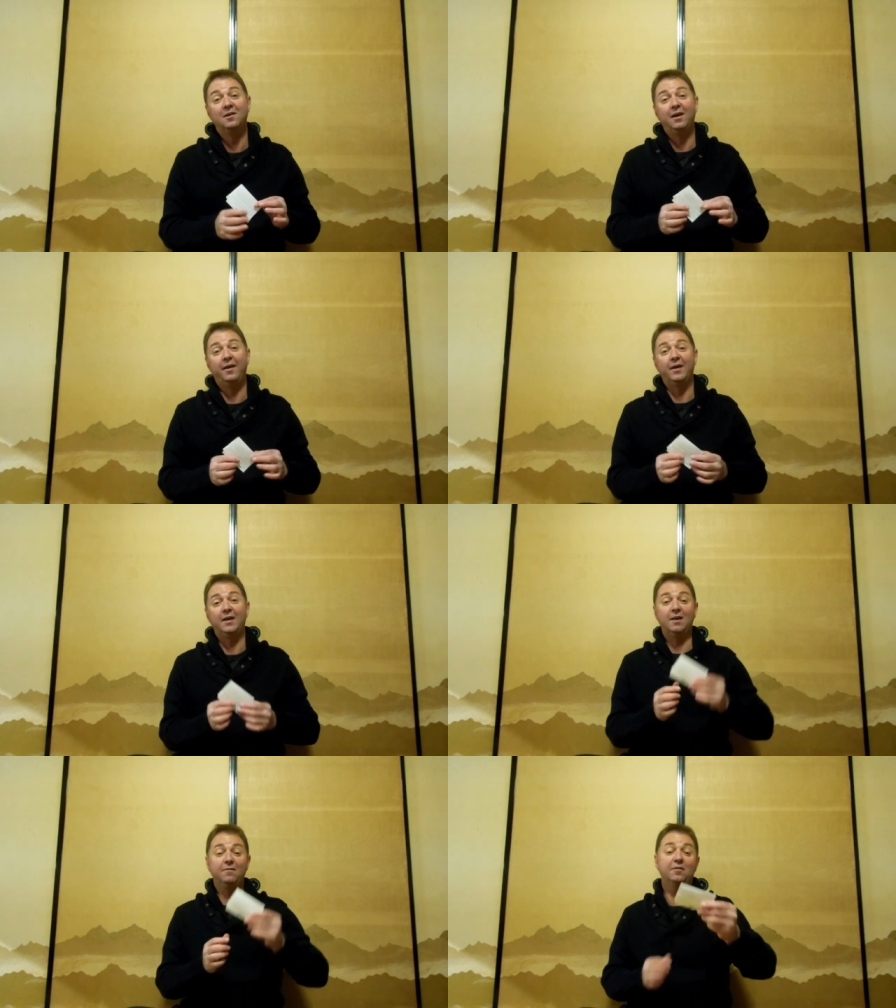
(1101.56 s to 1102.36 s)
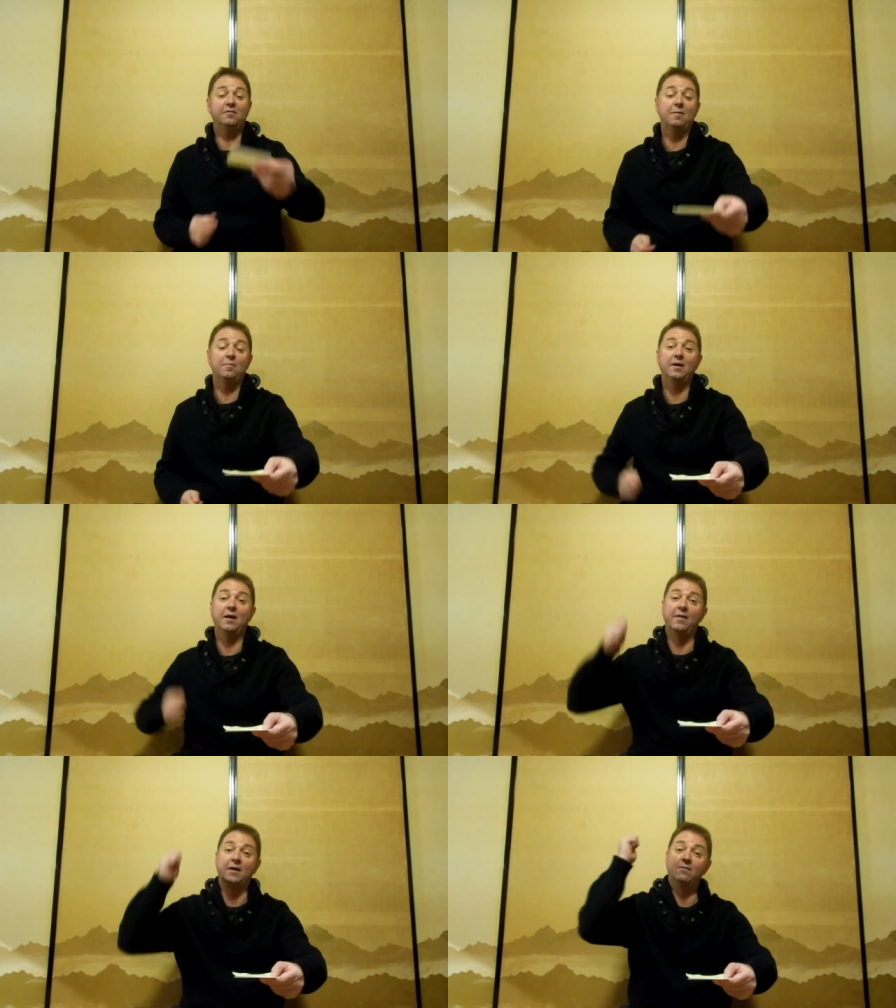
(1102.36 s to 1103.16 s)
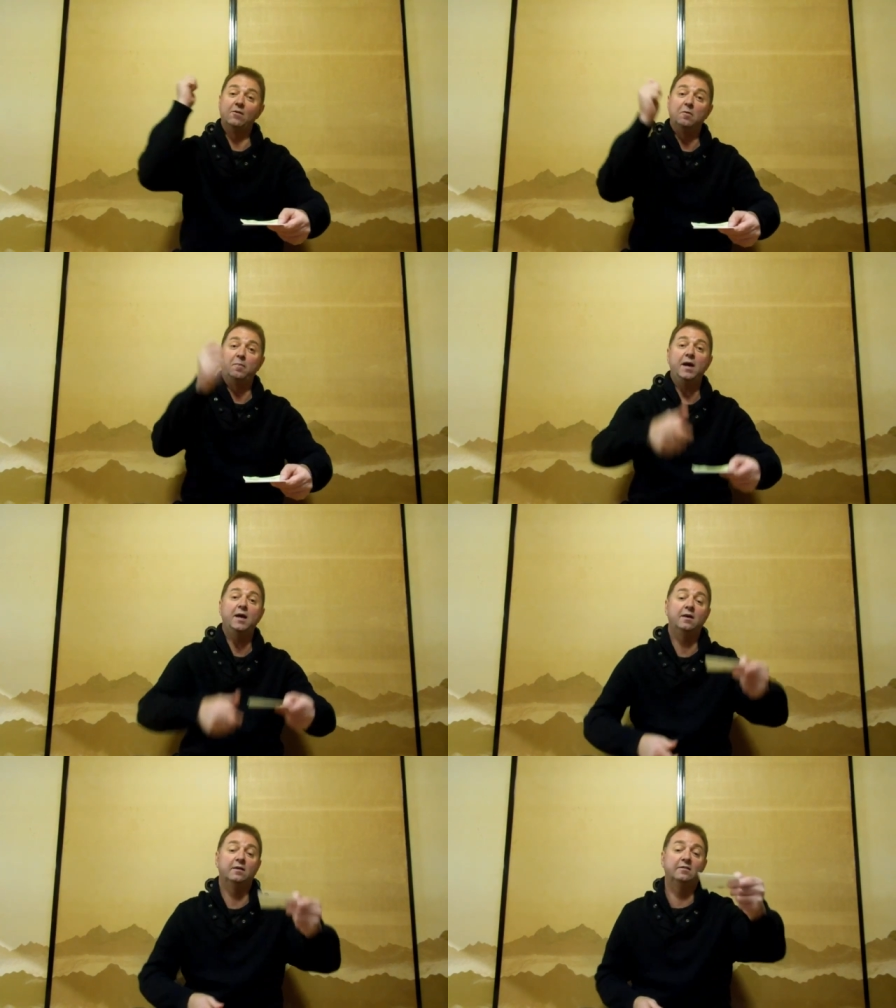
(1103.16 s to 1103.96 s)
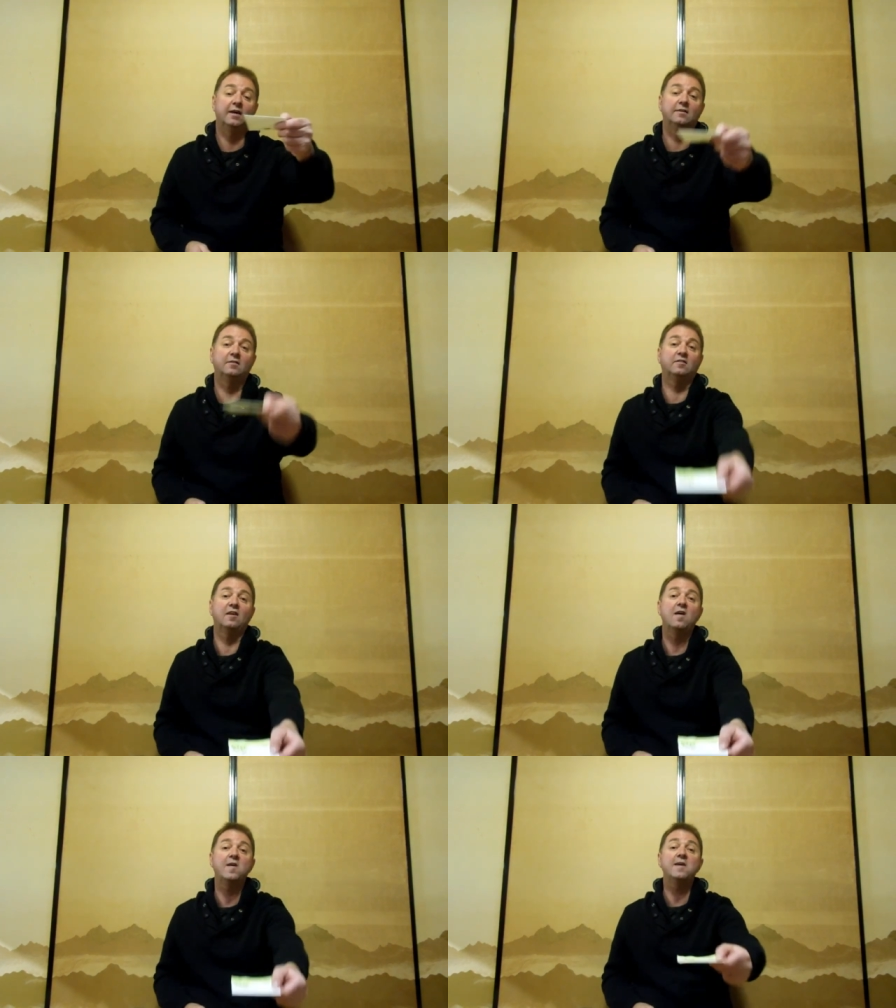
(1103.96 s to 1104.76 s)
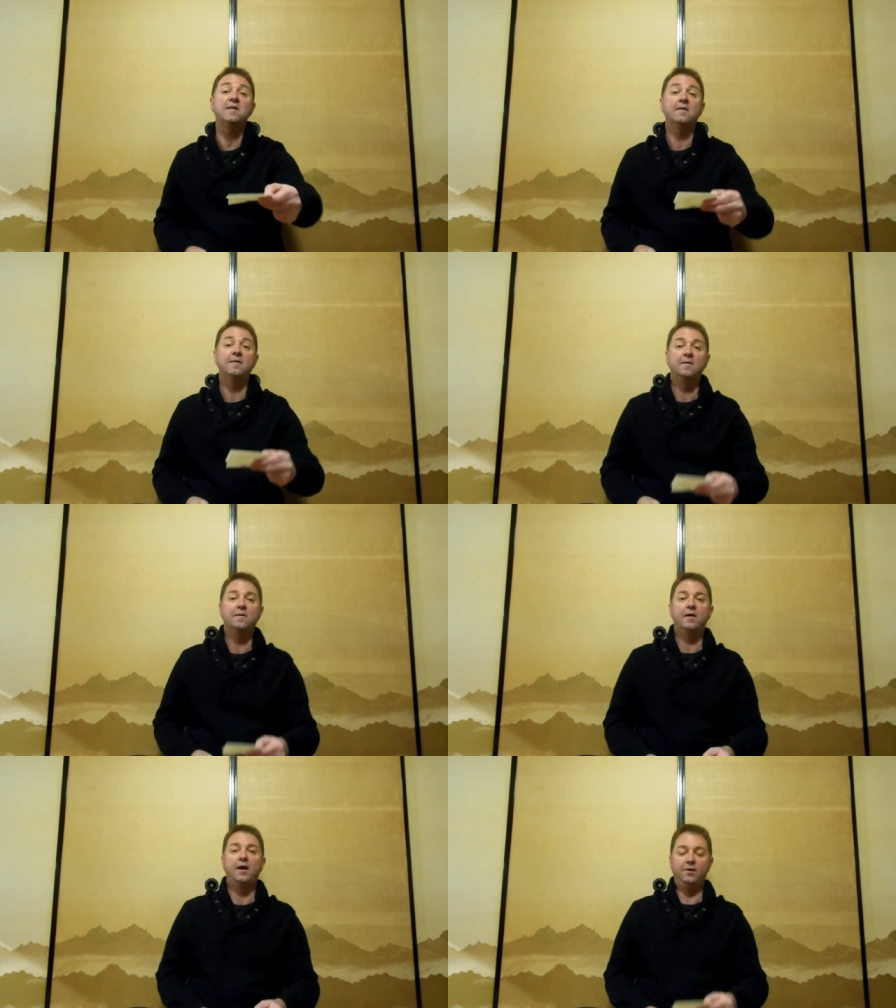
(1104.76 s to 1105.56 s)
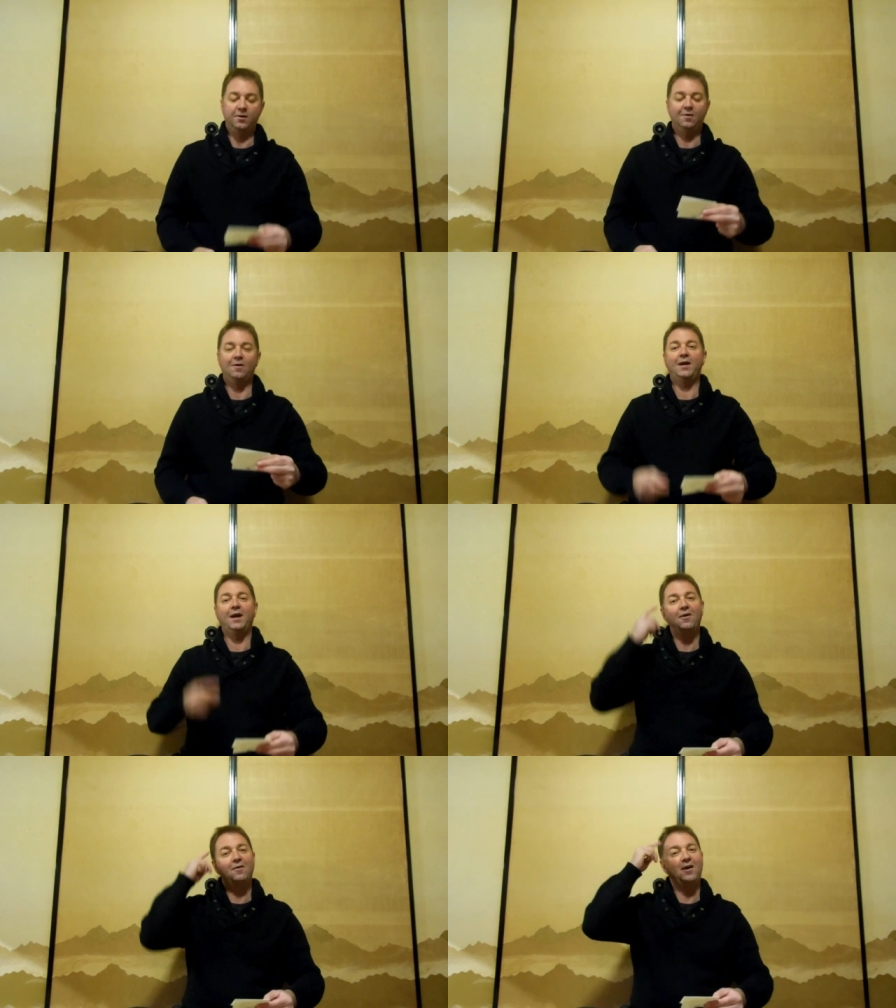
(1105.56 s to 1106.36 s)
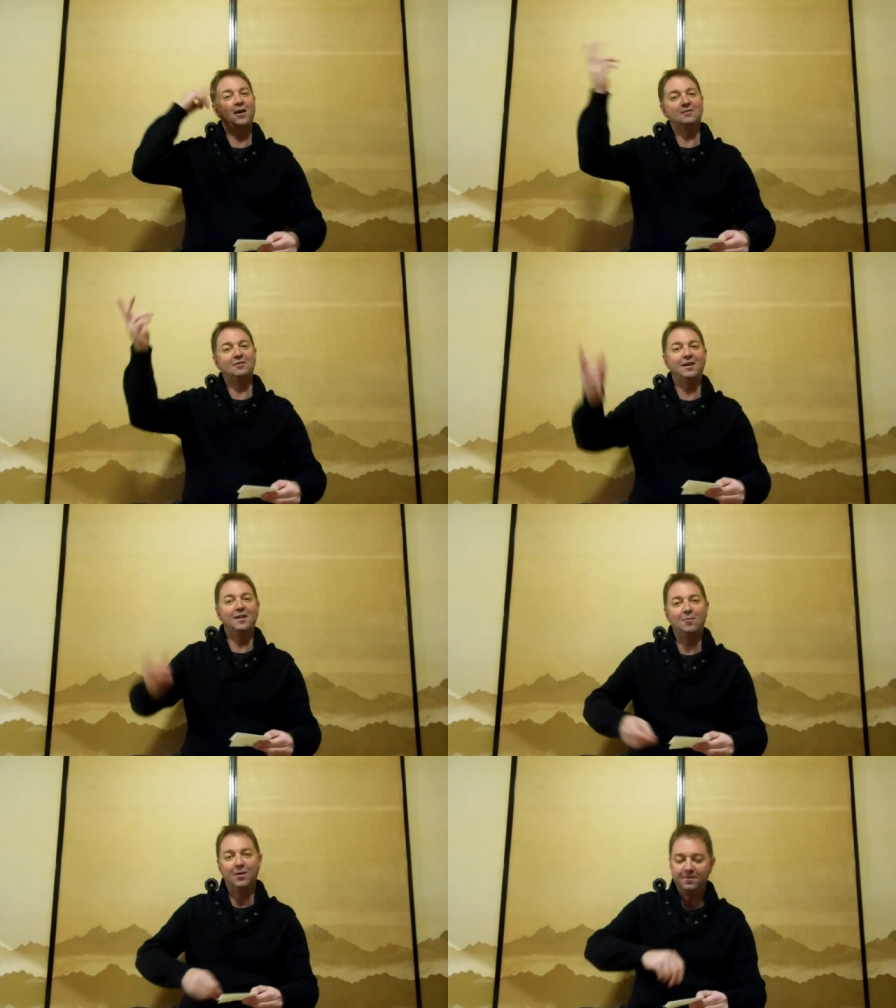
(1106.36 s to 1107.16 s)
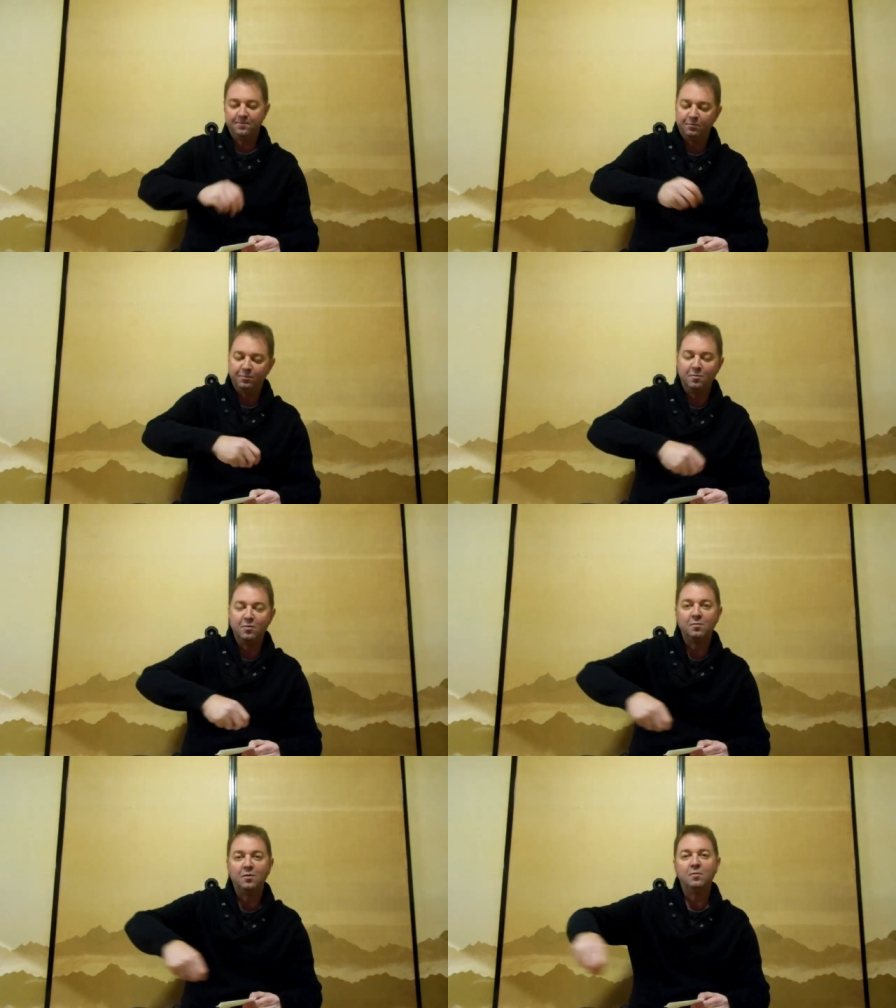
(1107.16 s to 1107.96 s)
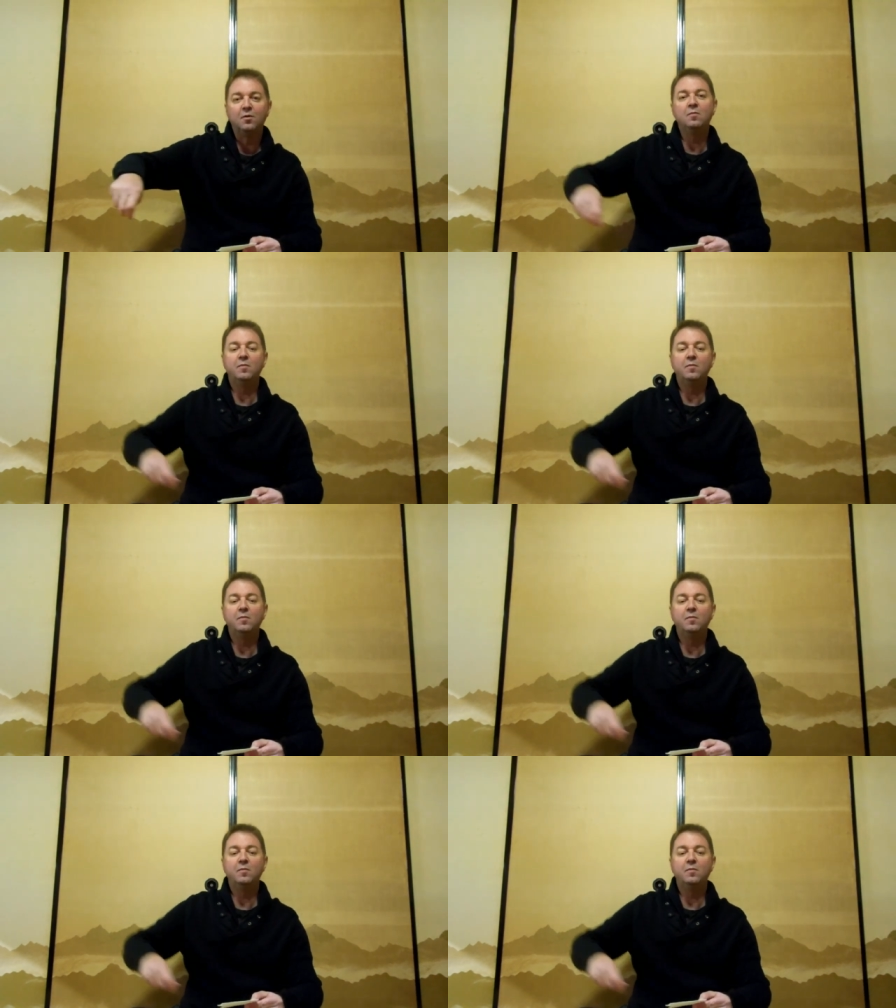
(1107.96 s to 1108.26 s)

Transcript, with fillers: And they give you something, and they give you a pen and say, sign. And you go, oh, okay, I understand that one. Boom, boom, boom, boom.